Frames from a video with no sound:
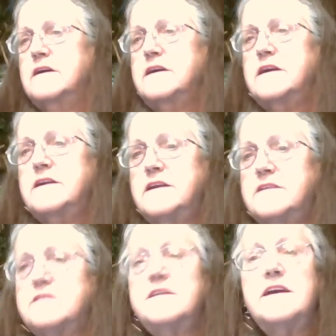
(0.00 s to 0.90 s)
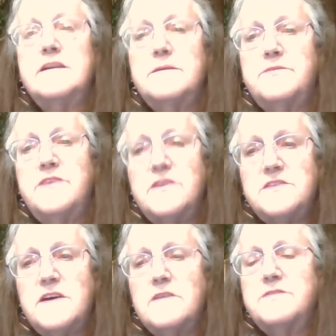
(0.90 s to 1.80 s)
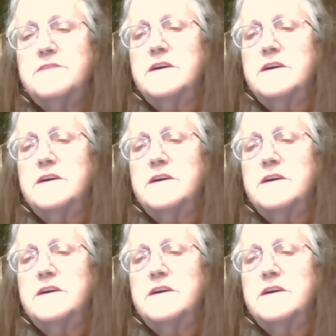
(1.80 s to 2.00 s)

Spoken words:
You need to stand up for yourself.